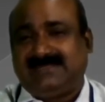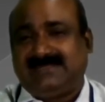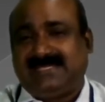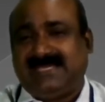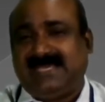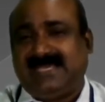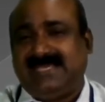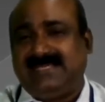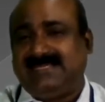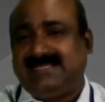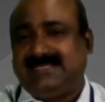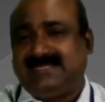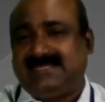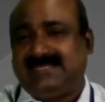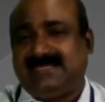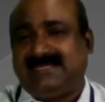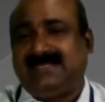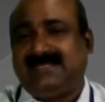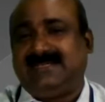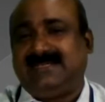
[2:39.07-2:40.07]
change
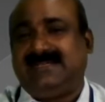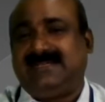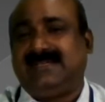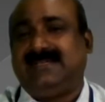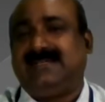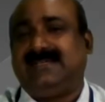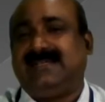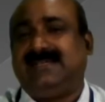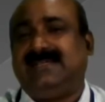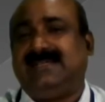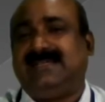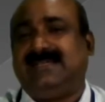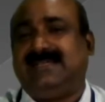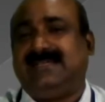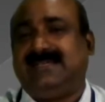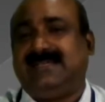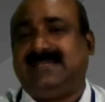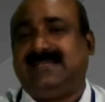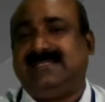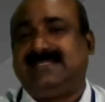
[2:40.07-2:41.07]

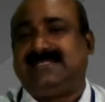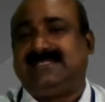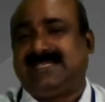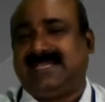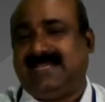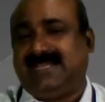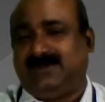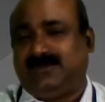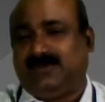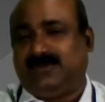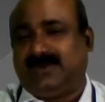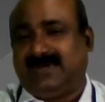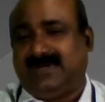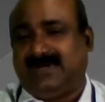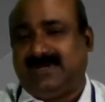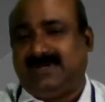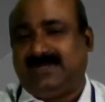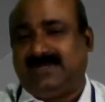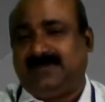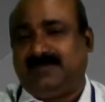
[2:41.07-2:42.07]
inside
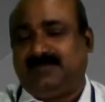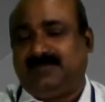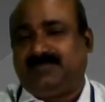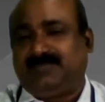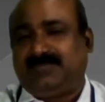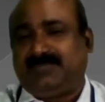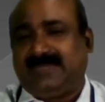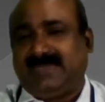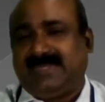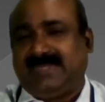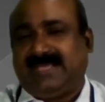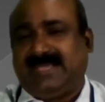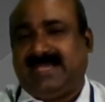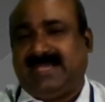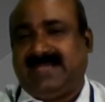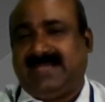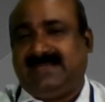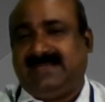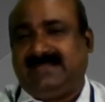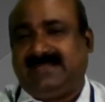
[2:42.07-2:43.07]
world
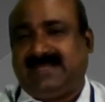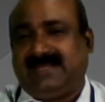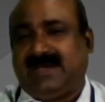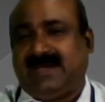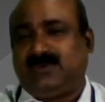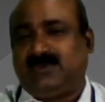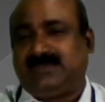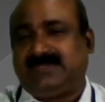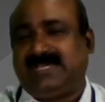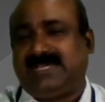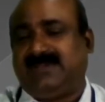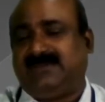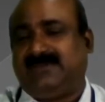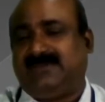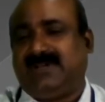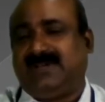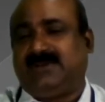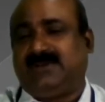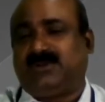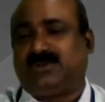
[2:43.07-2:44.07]
and the outside
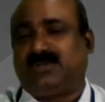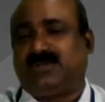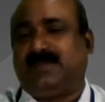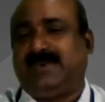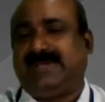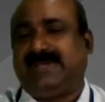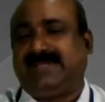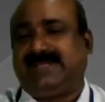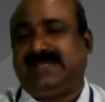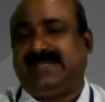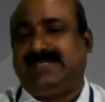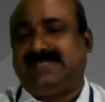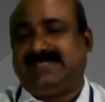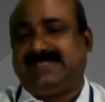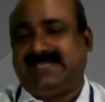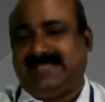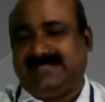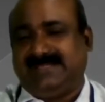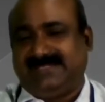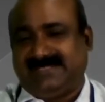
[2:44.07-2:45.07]
world automatically
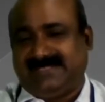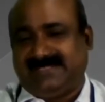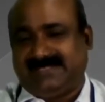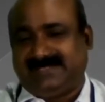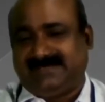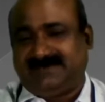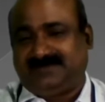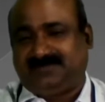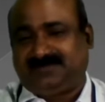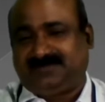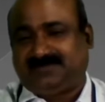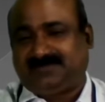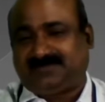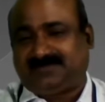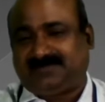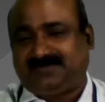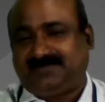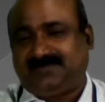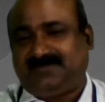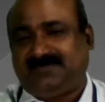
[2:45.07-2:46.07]
changes.
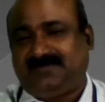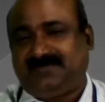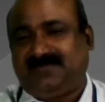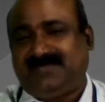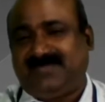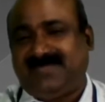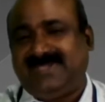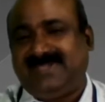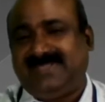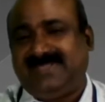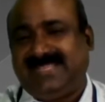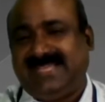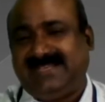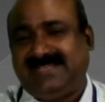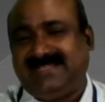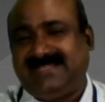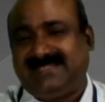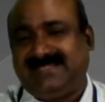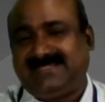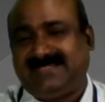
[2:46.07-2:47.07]

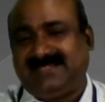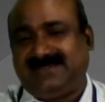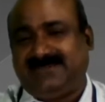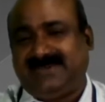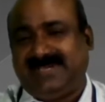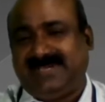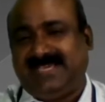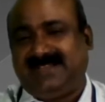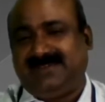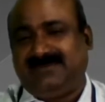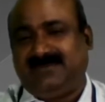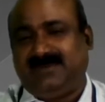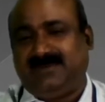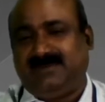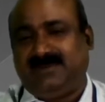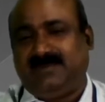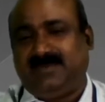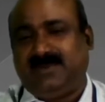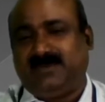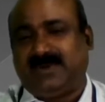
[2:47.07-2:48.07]
That is where we
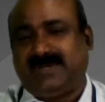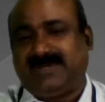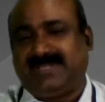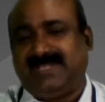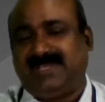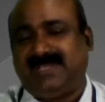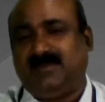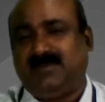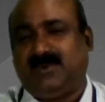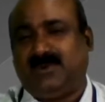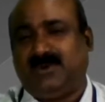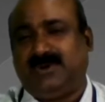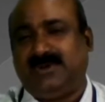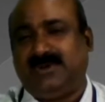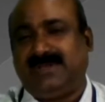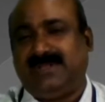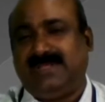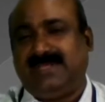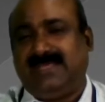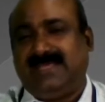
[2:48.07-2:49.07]
will be working
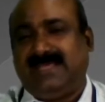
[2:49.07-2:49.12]
more.